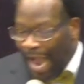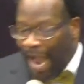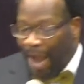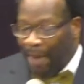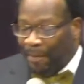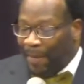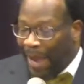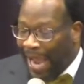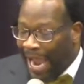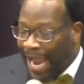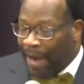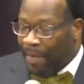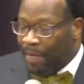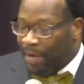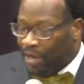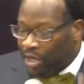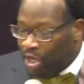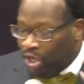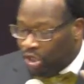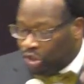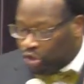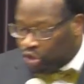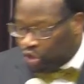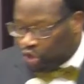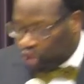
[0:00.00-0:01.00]
I'm able
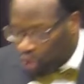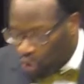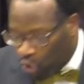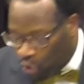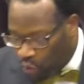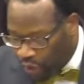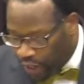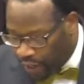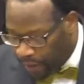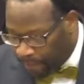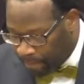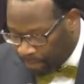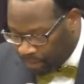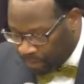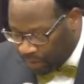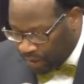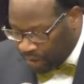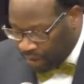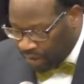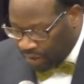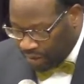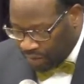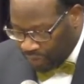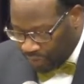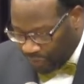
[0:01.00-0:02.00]
to do
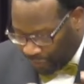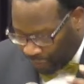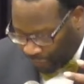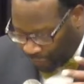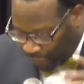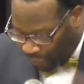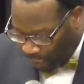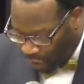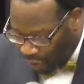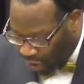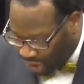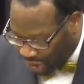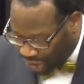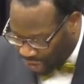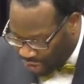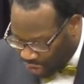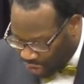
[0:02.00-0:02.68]
it for